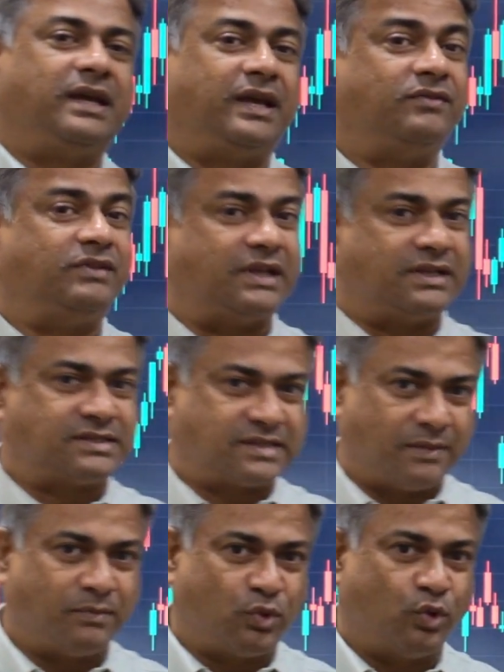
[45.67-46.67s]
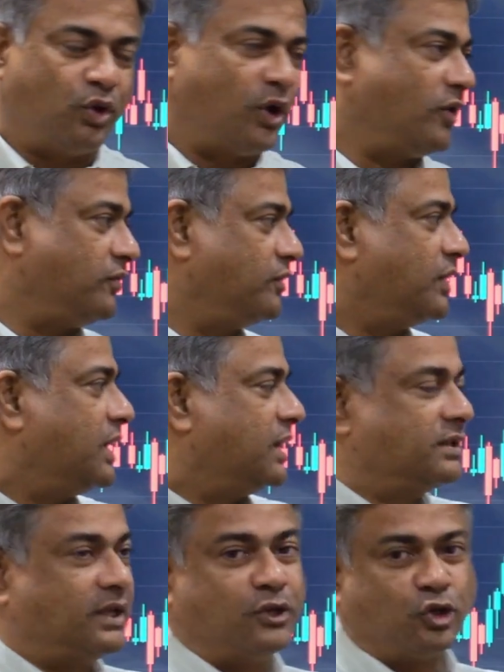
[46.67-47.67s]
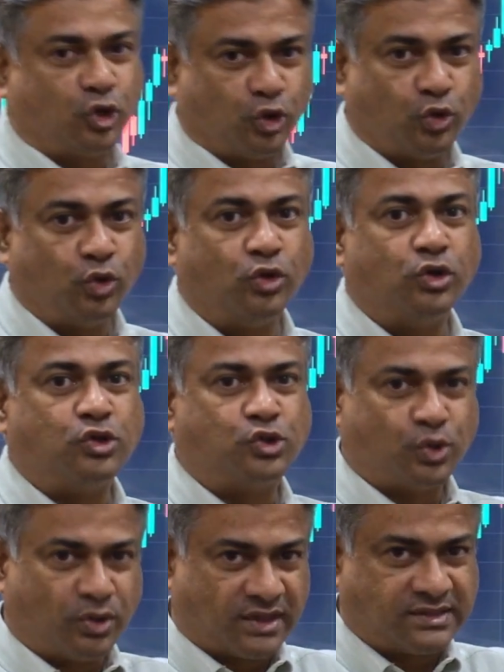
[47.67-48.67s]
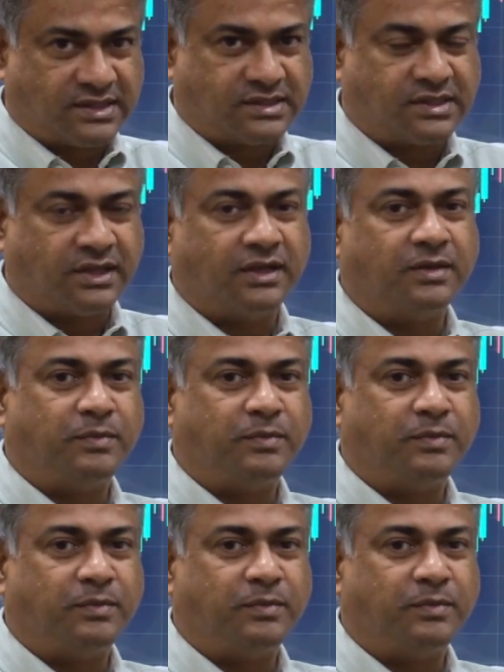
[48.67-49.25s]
If there is some cool off, then crude should resist here,